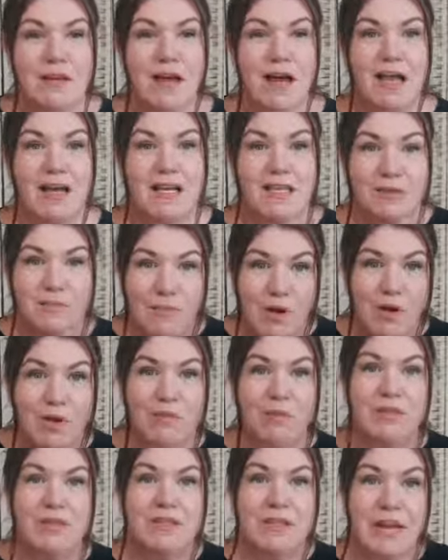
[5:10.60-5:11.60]
And at the
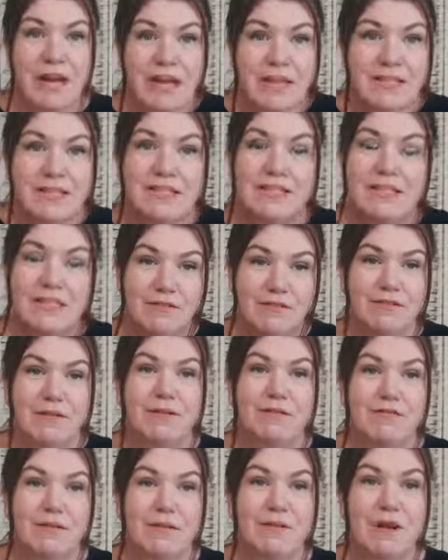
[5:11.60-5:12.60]
moment, that is
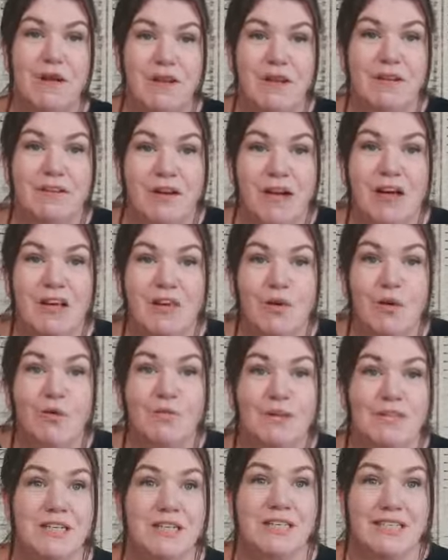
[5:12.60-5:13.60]
suffering from
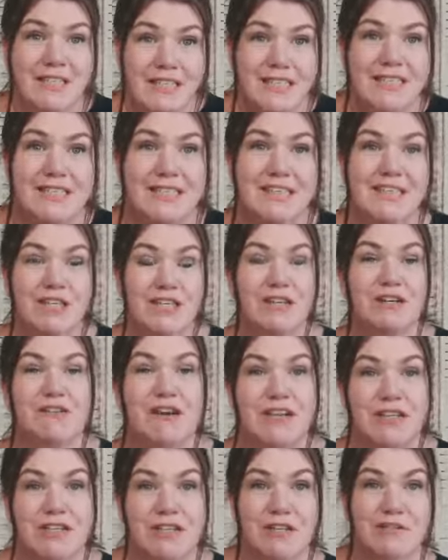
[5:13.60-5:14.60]
almost
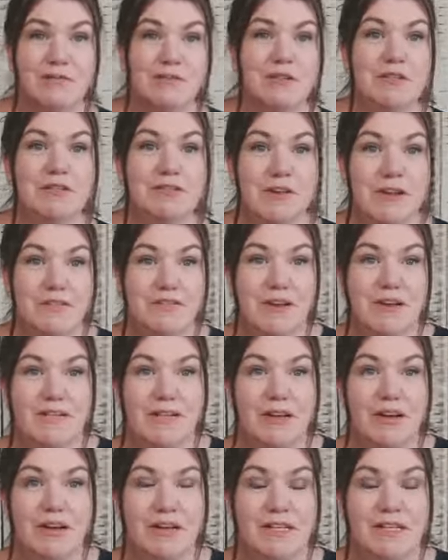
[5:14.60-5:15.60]
disintegration in front of our
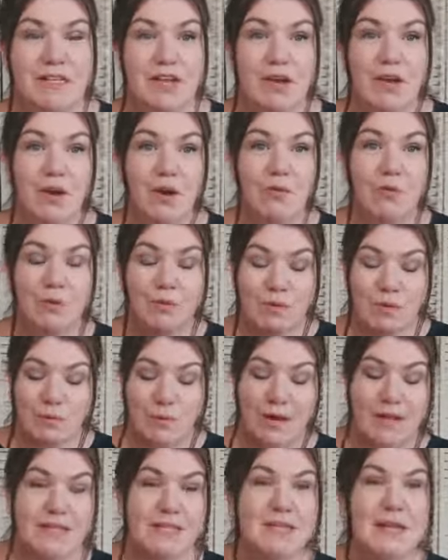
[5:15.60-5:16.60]
very eyes. What with the
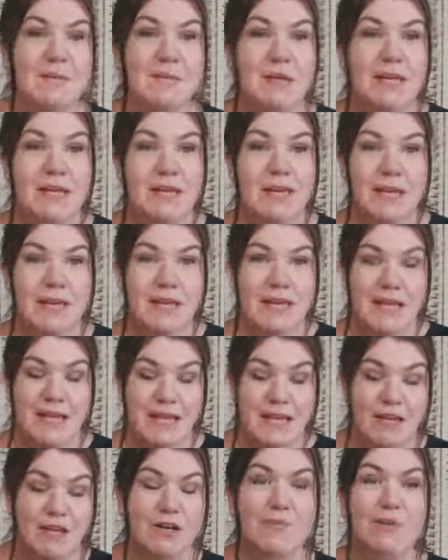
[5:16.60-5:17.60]
pandemic,
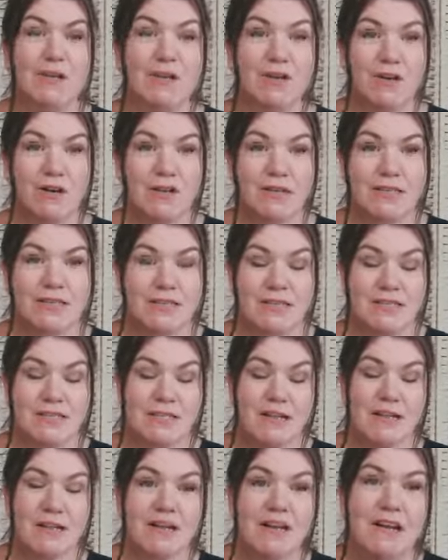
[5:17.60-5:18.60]
economic
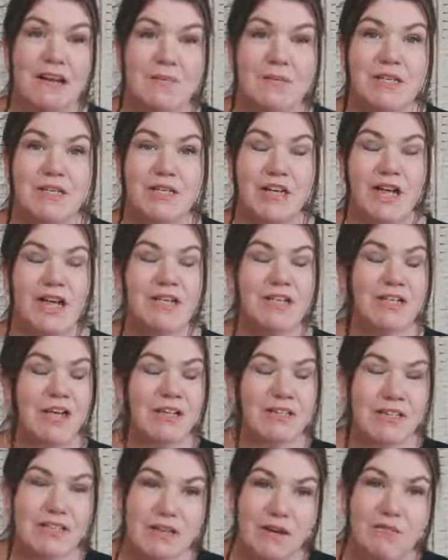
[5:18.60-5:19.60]
crisis, climate change,
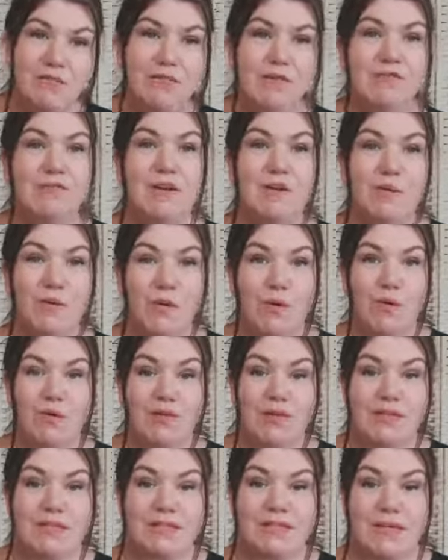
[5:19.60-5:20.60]
and this horrific war
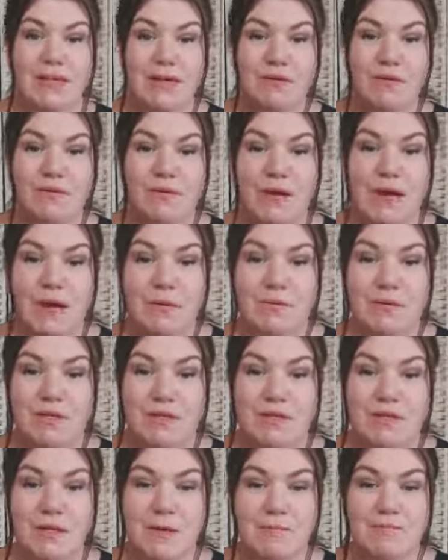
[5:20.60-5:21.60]
that has now
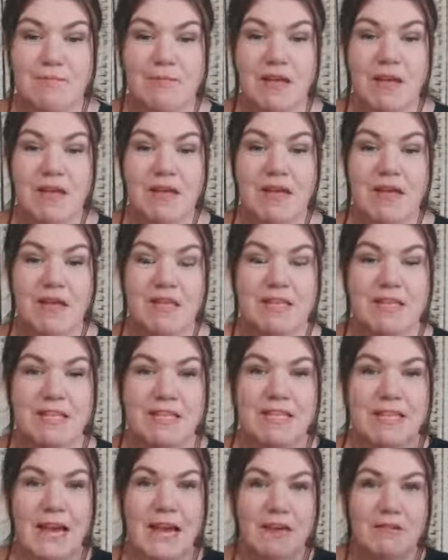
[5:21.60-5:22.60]
happened.
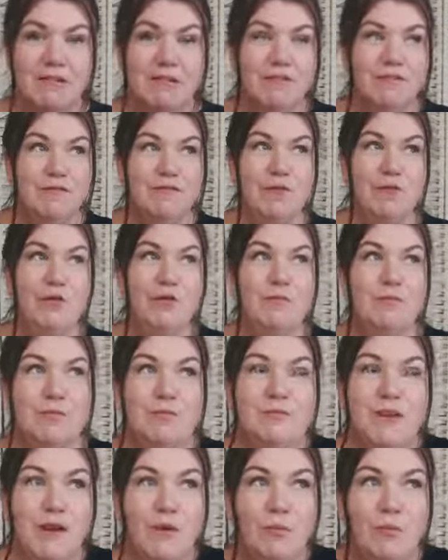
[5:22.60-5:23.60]
These outer forms
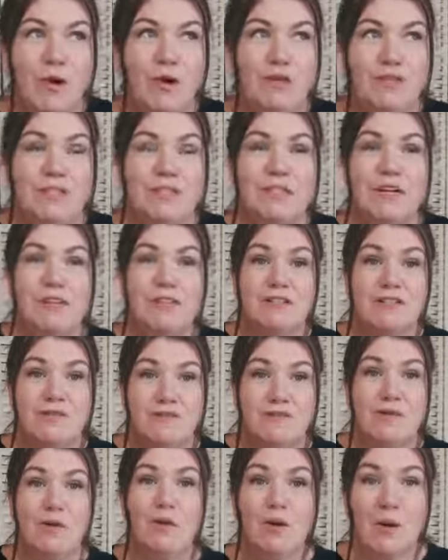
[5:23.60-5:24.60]
of our world start to
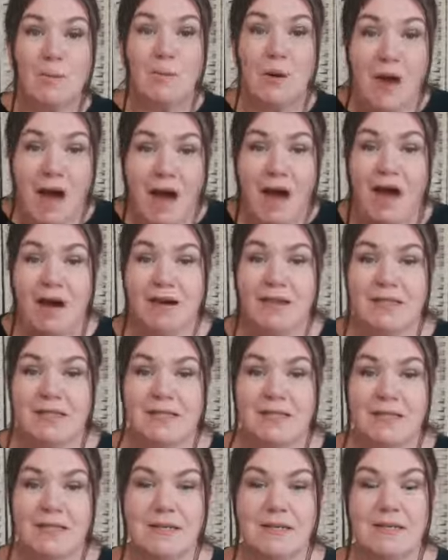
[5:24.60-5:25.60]
fall apart.